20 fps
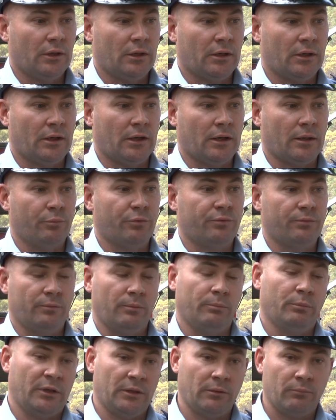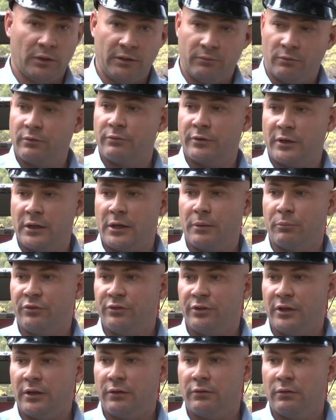uh, up, being, being, very
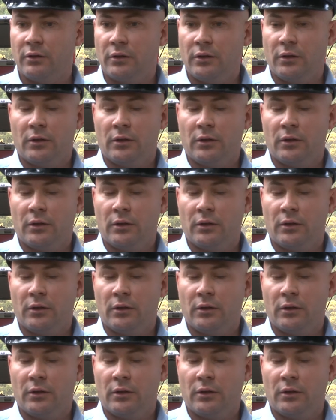upset.